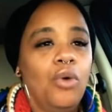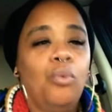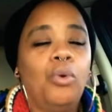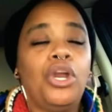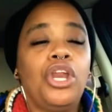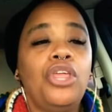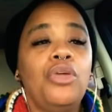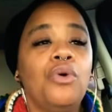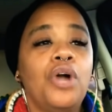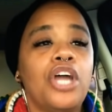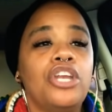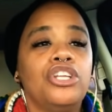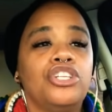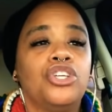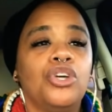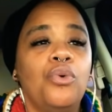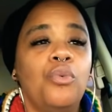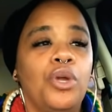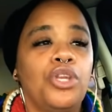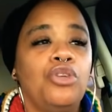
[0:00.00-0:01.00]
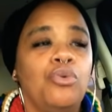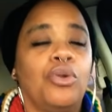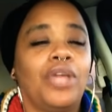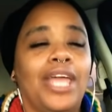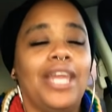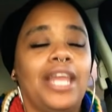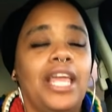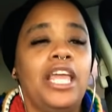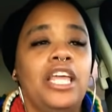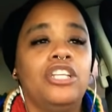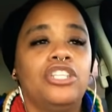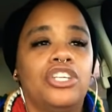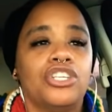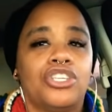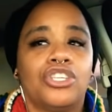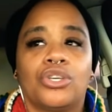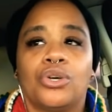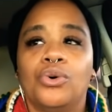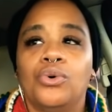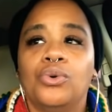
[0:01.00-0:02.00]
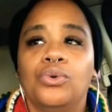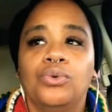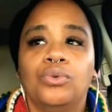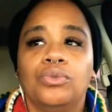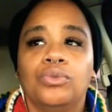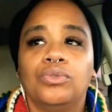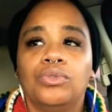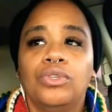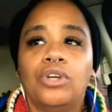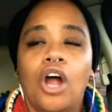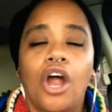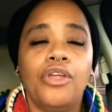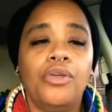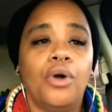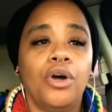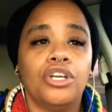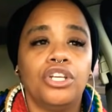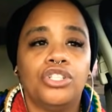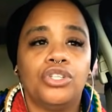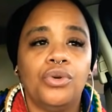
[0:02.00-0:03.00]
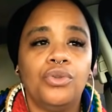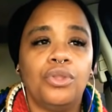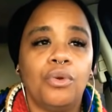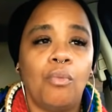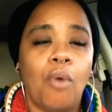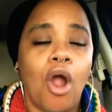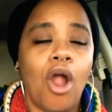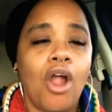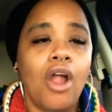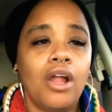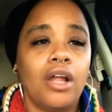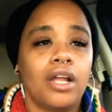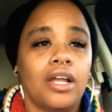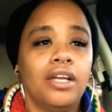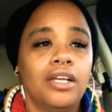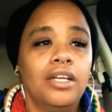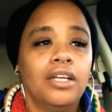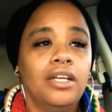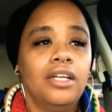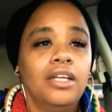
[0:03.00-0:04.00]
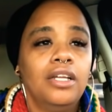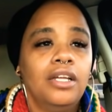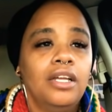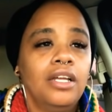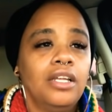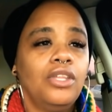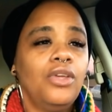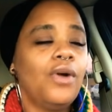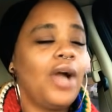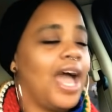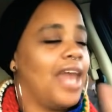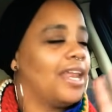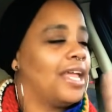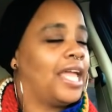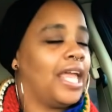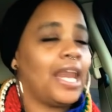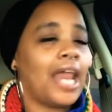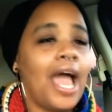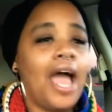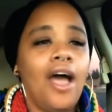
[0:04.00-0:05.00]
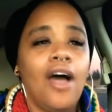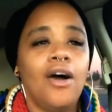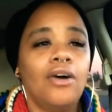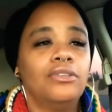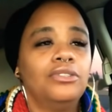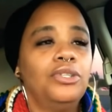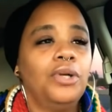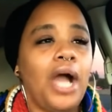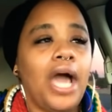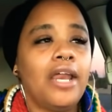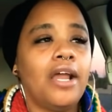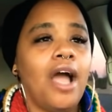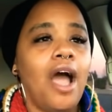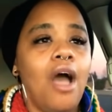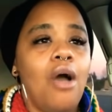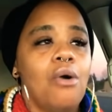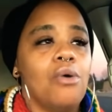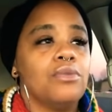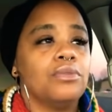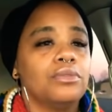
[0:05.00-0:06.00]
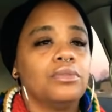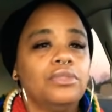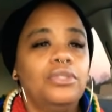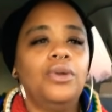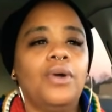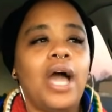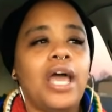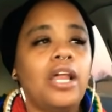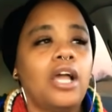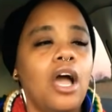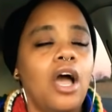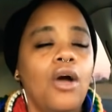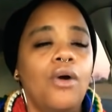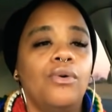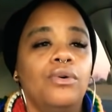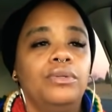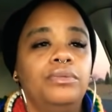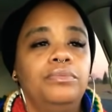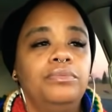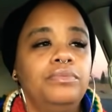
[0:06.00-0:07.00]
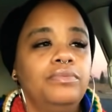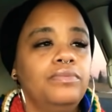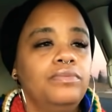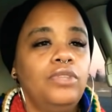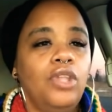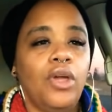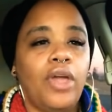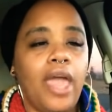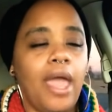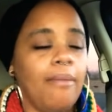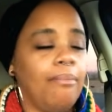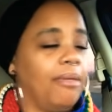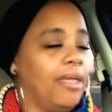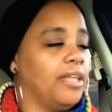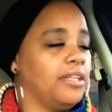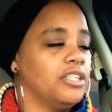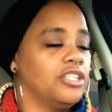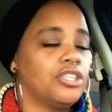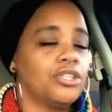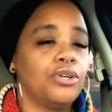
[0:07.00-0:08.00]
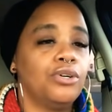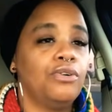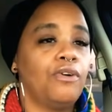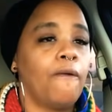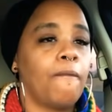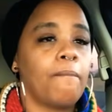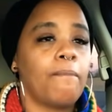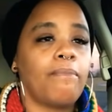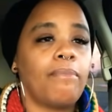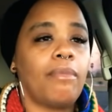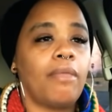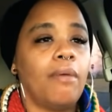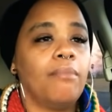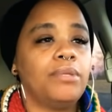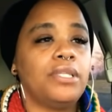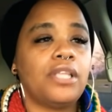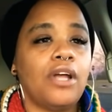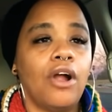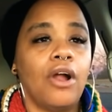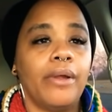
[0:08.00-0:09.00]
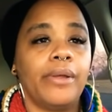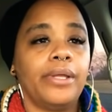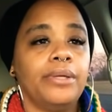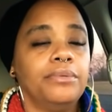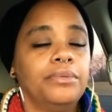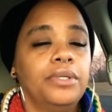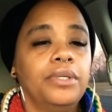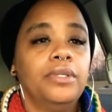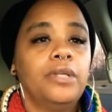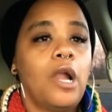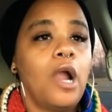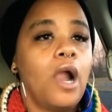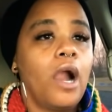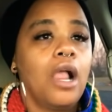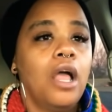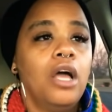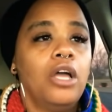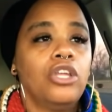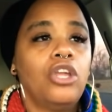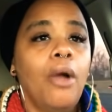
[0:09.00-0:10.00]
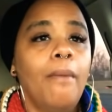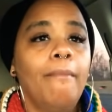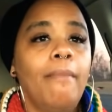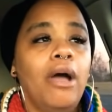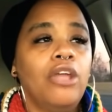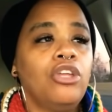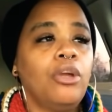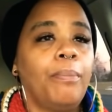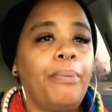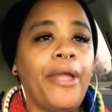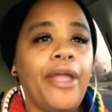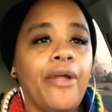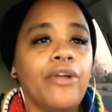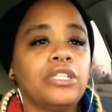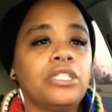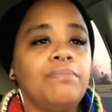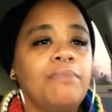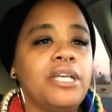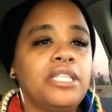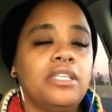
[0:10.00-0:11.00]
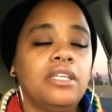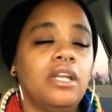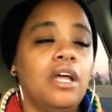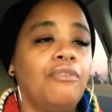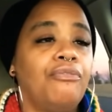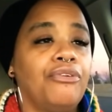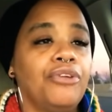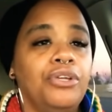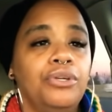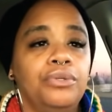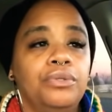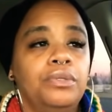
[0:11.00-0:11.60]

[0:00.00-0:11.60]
What are you going to do when you get into school? Are you going to do the work? You got to get out. You got to go. You got to go. You can't be in the school. I'm sorry. Your, your parents messed it up for you.